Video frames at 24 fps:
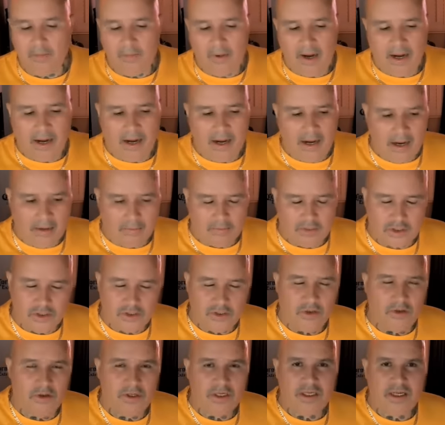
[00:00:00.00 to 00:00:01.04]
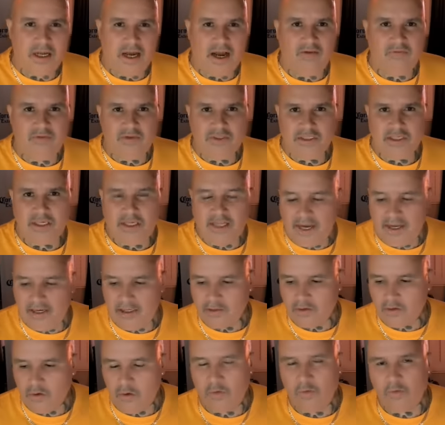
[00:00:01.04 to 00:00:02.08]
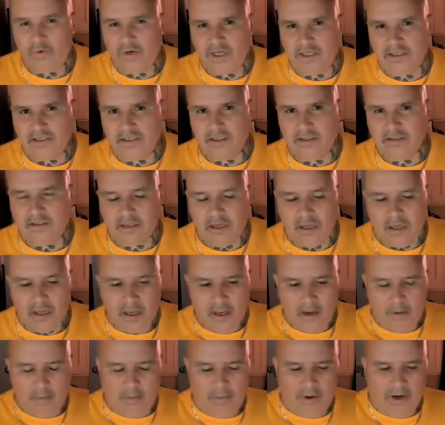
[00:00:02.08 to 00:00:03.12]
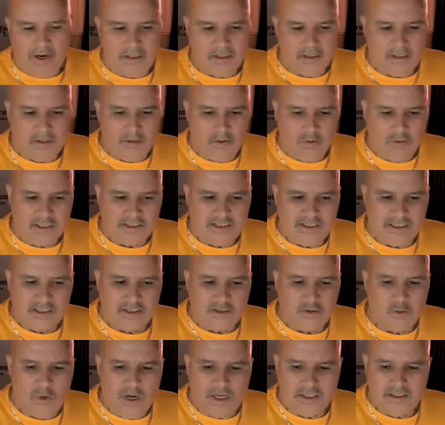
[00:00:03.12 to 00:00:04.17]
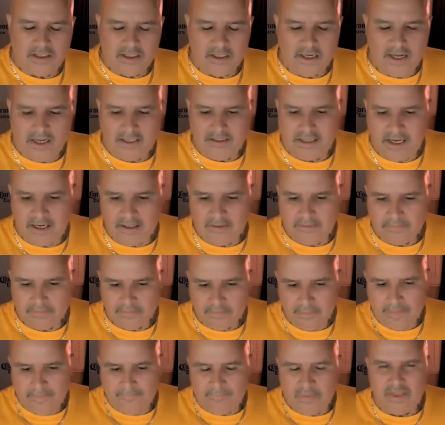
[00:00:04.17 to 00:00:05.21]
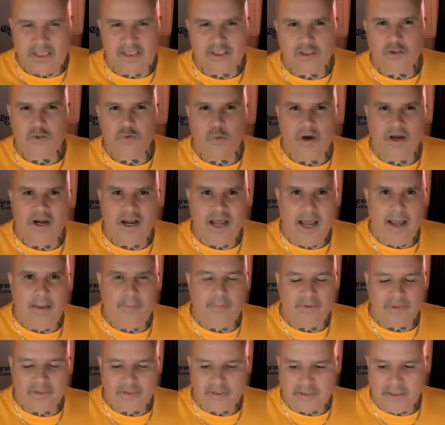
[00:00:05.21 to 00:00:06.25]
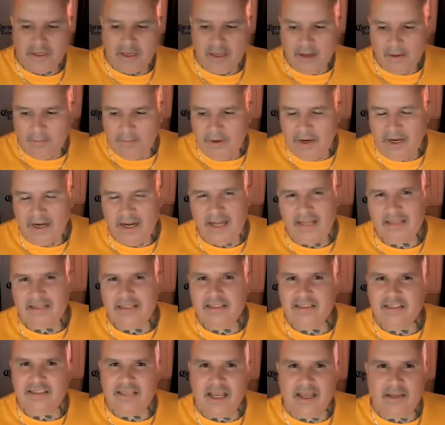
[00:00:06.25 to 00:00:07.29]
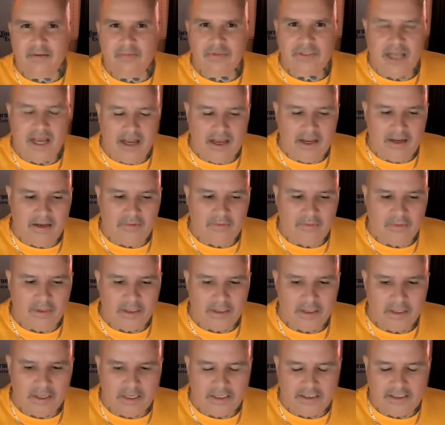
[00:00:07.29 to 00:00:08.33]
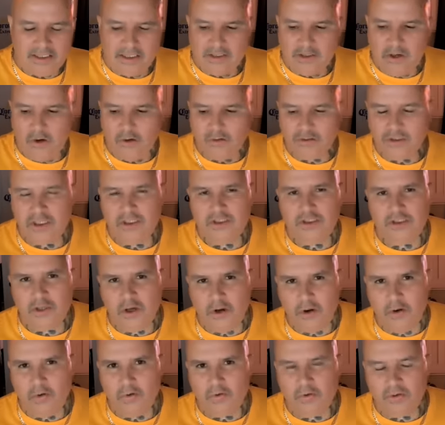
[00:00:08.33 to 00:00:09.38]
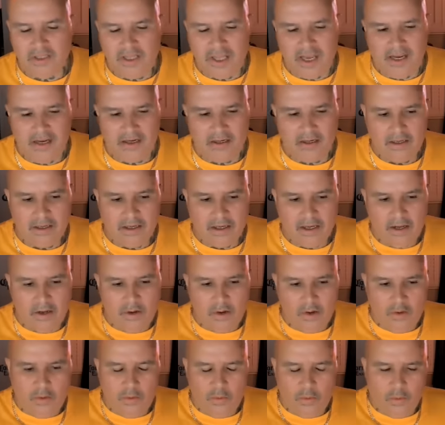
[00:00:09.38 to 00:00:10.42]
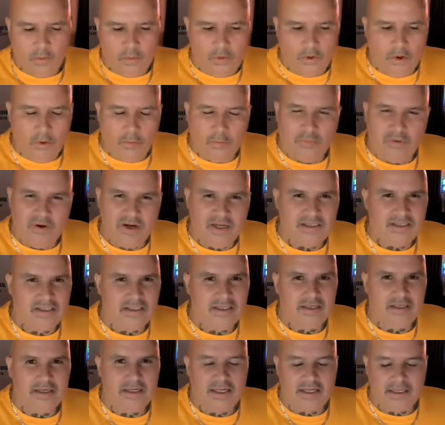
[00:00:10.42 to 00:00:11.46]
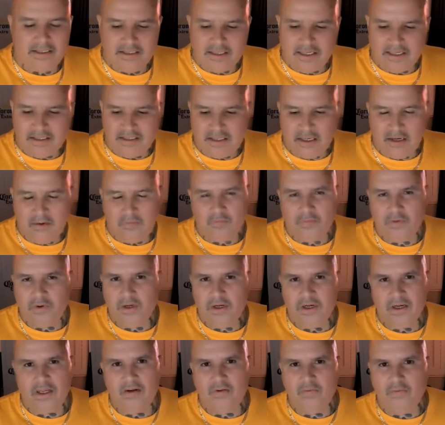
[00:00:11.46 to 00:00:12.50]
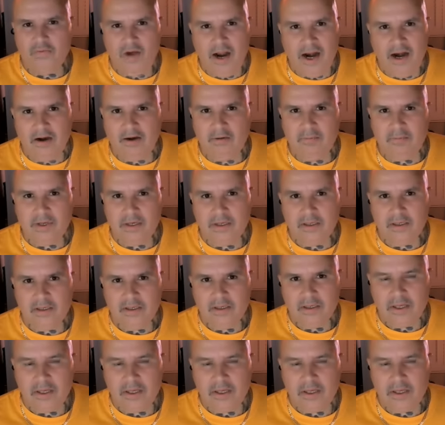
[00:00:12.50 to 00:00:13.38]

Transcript: I'm I'm sure he obviously had his own reasons, but you know, in a situation like that, this is what happens. But at the same time, it just goes to show that you know, prison is a different environment.